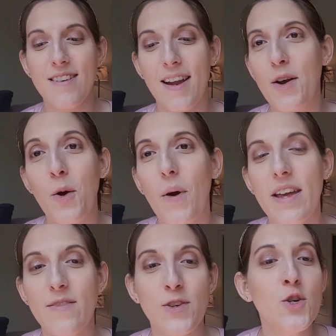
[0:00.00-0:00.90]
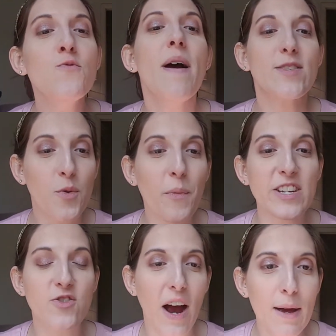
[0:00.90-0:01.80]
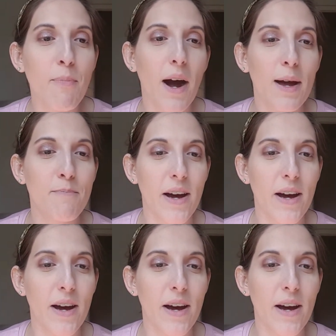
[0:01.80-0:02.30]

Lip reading: I don't know what, if you mess with my tripod,